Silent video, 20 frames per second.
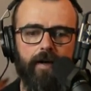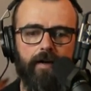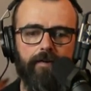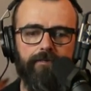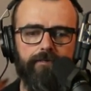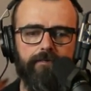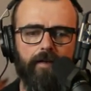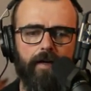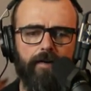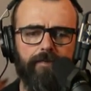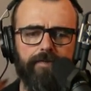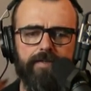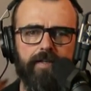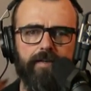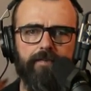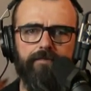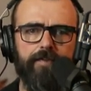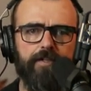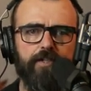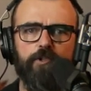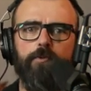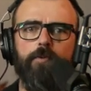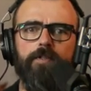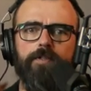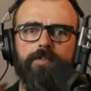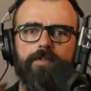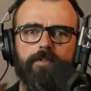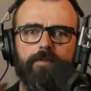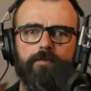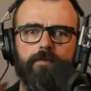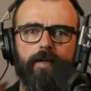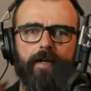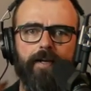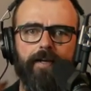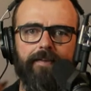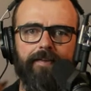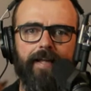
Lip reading: obviously of visuals, right?